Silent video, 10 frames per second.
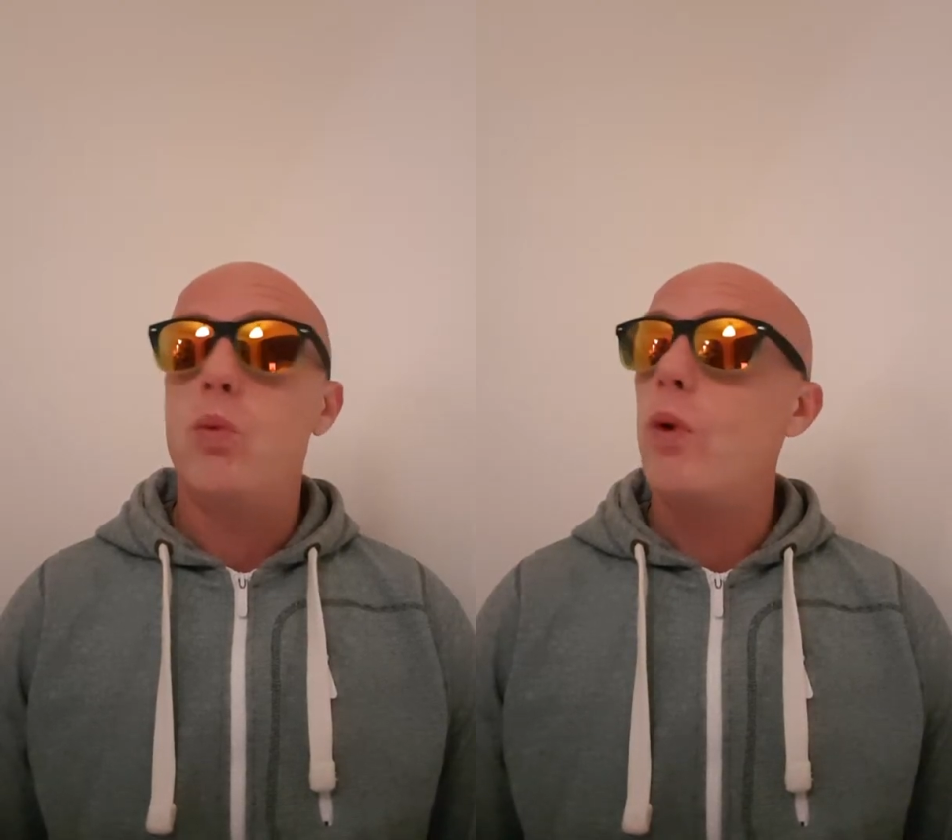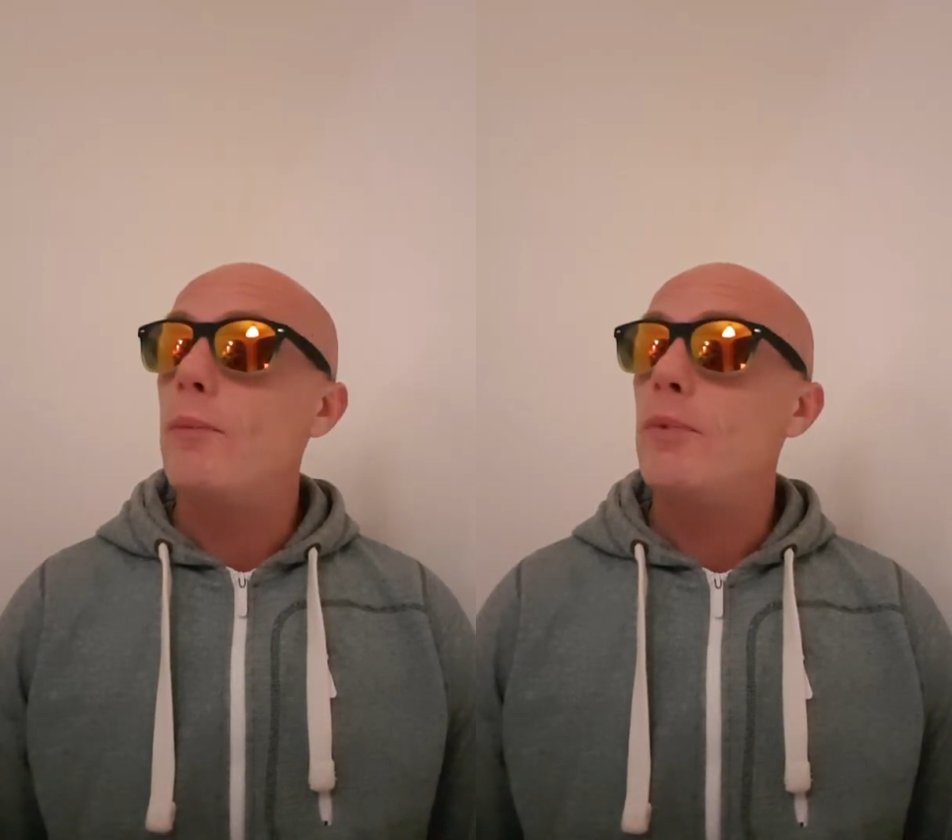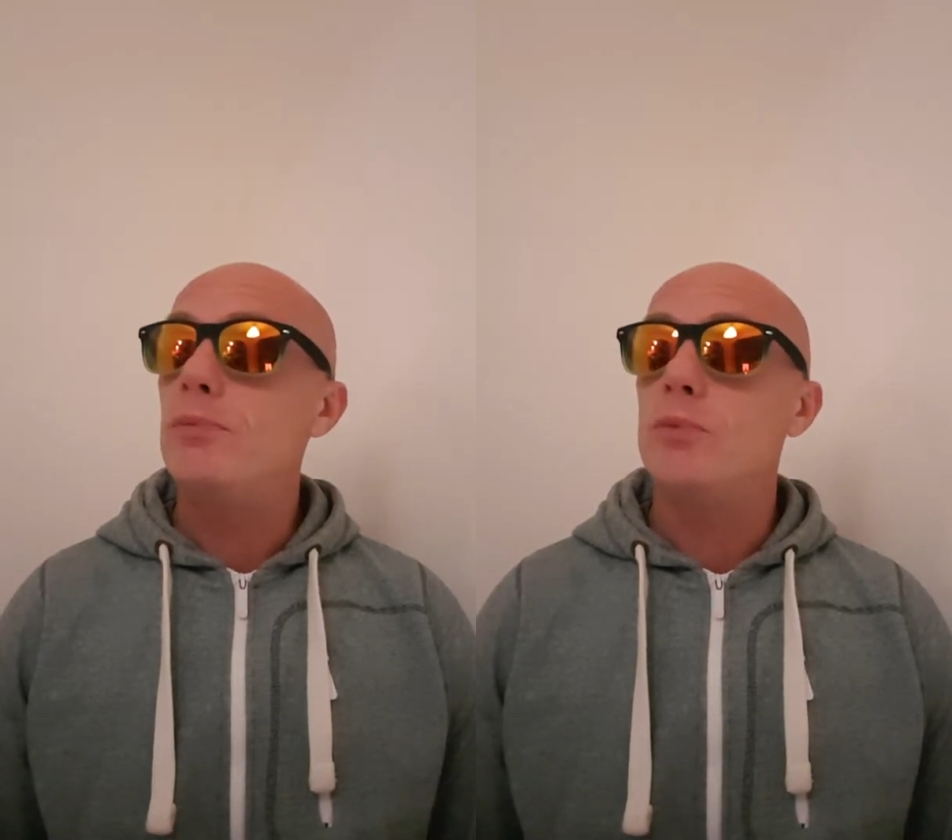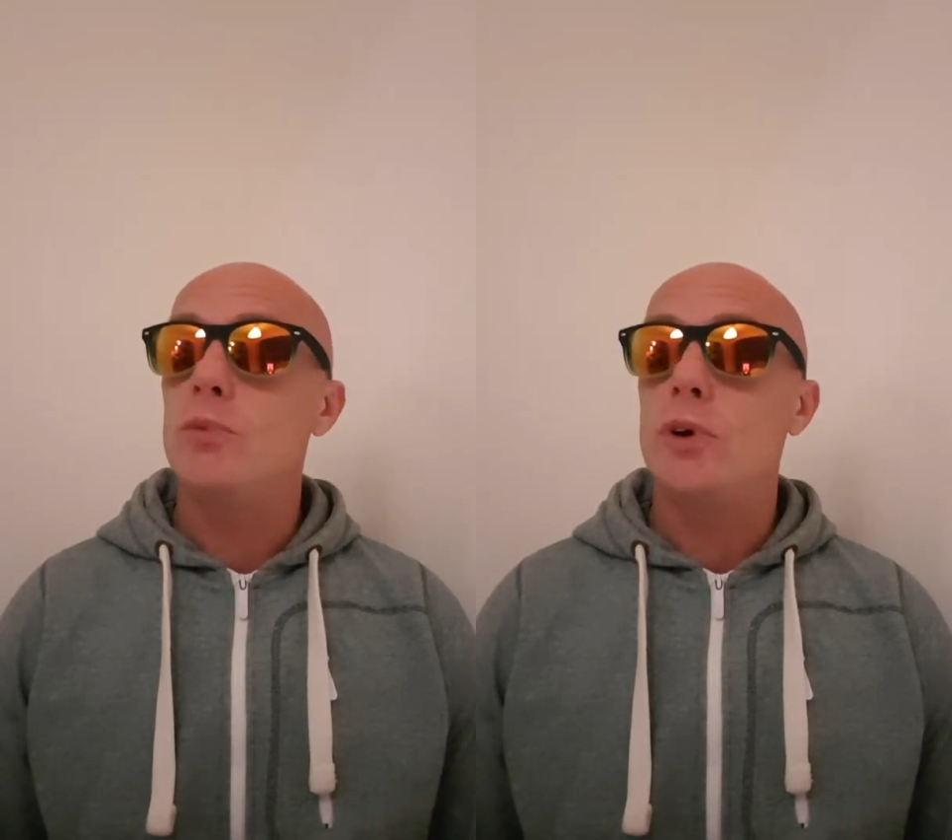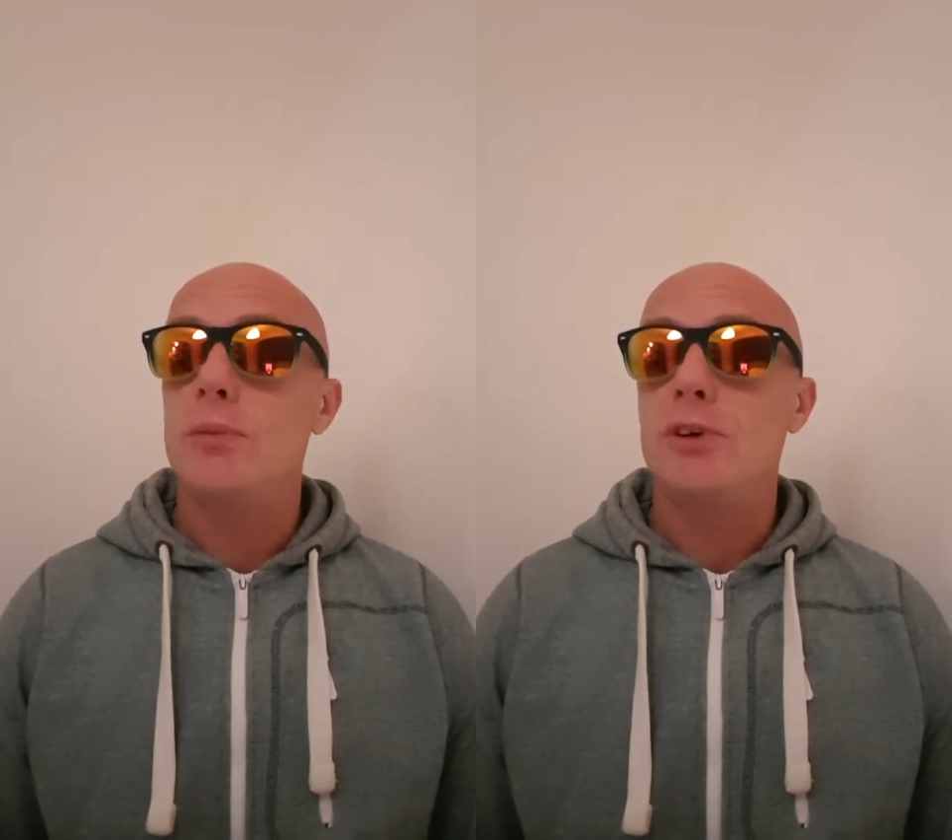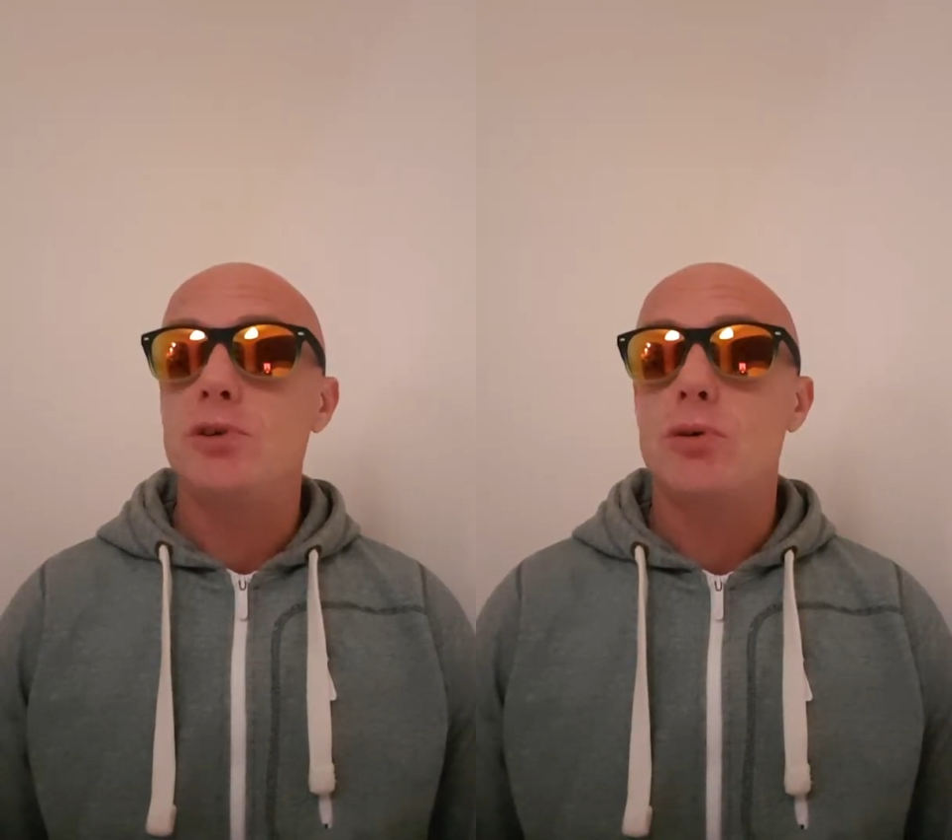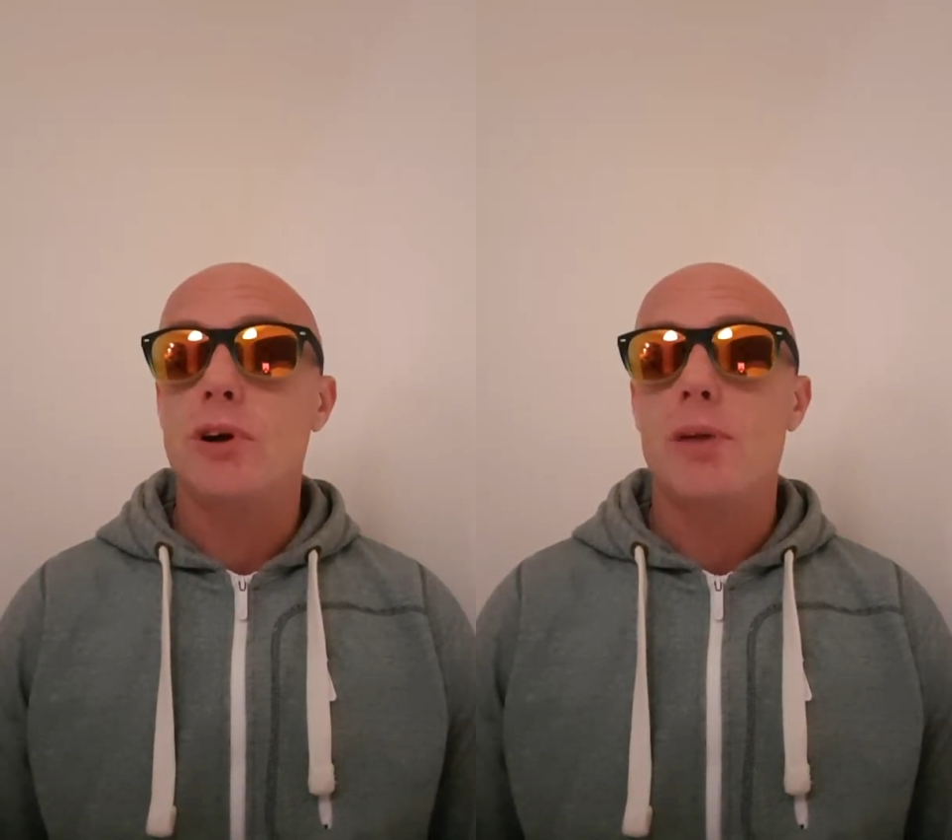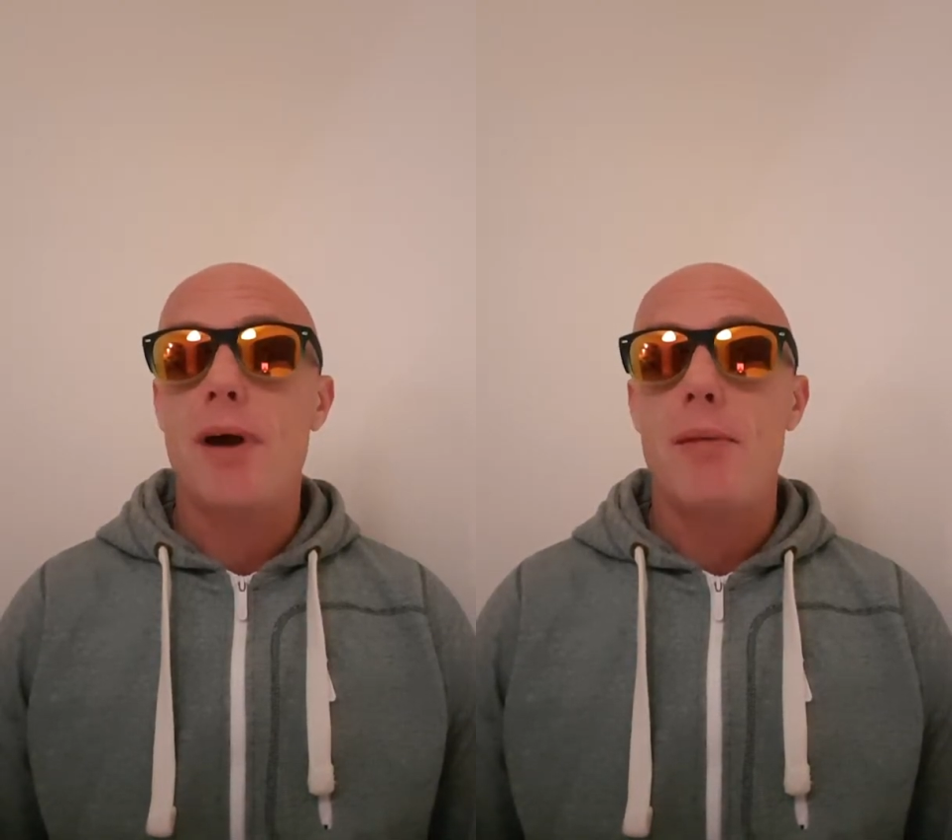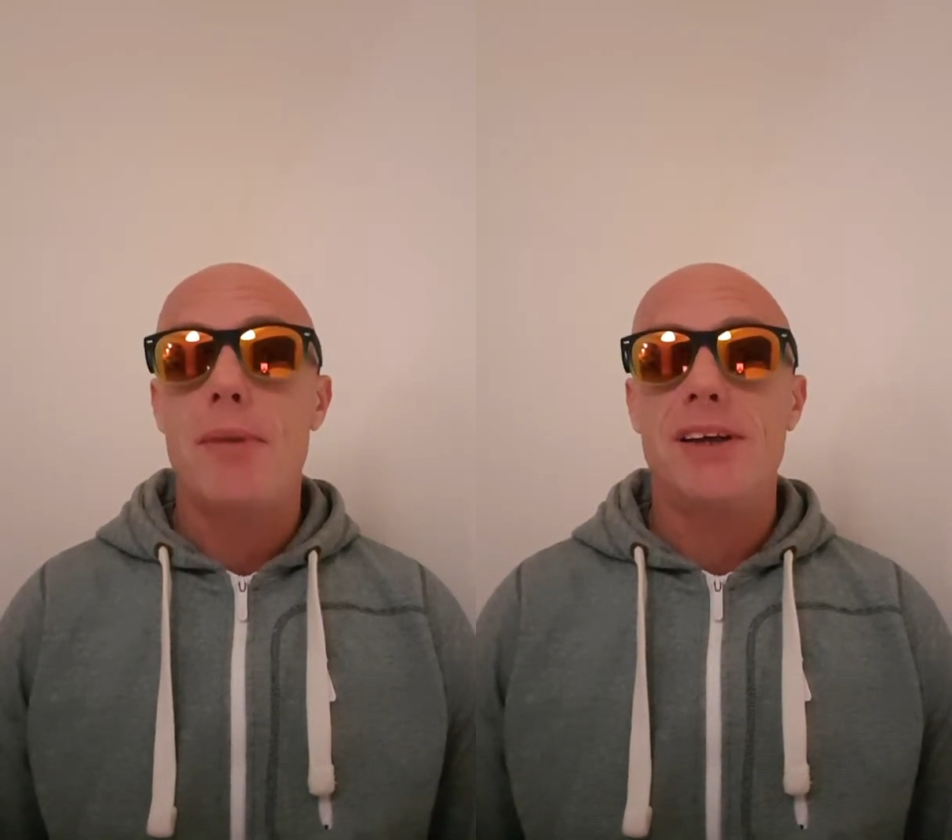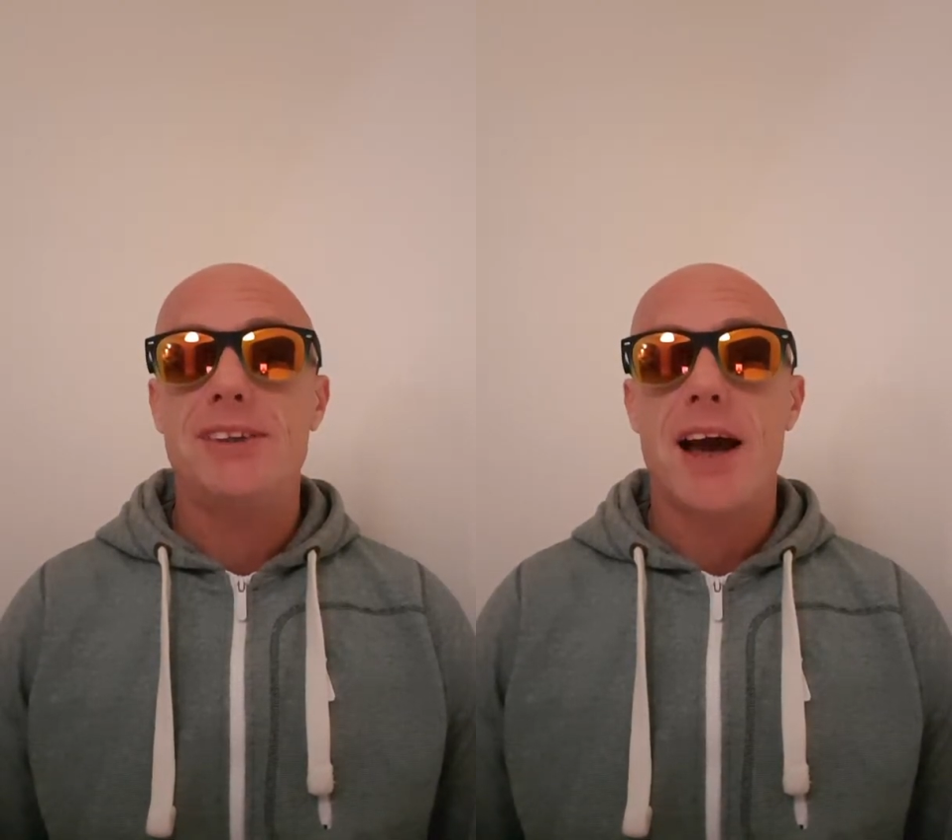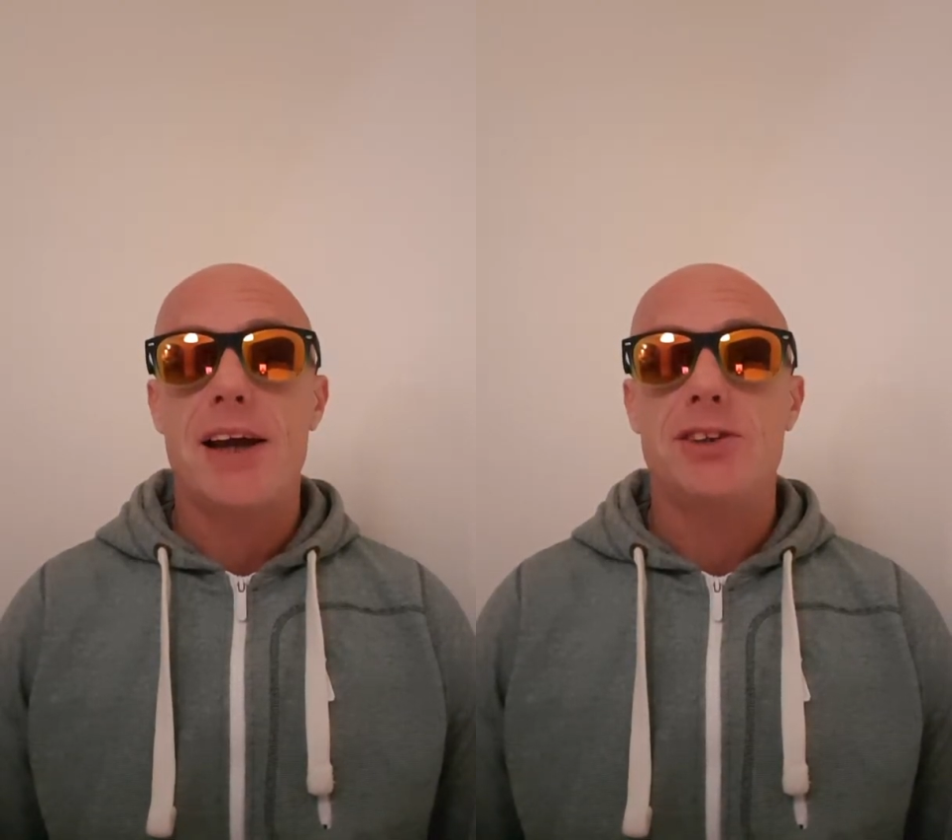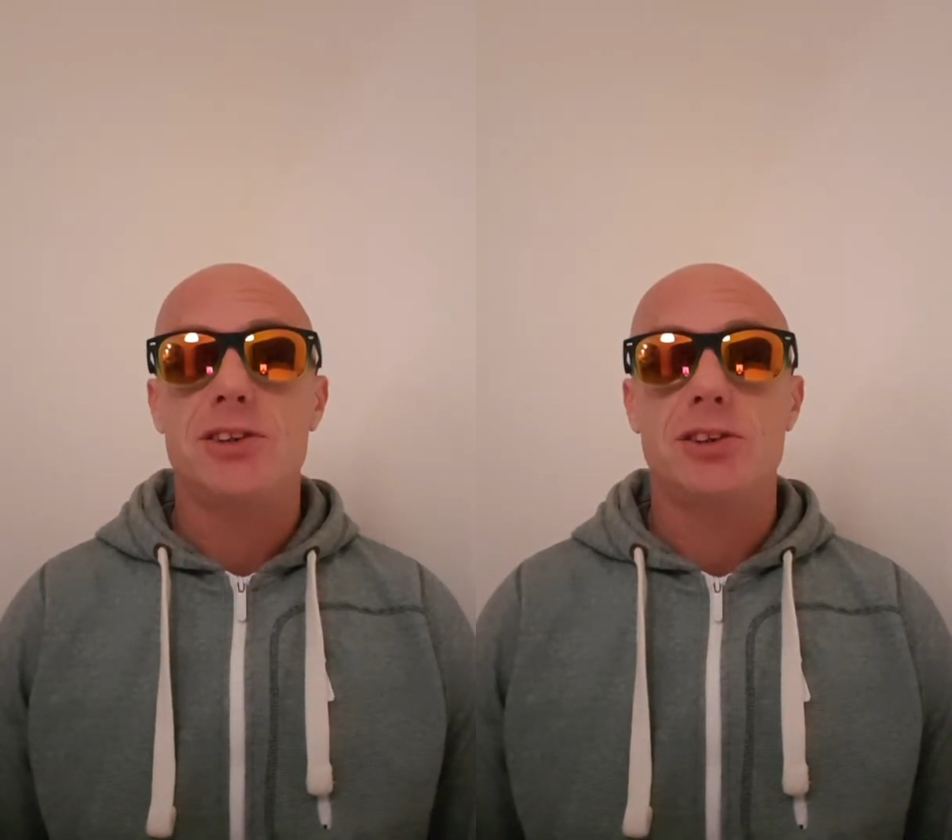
when we're going to be talking about meditation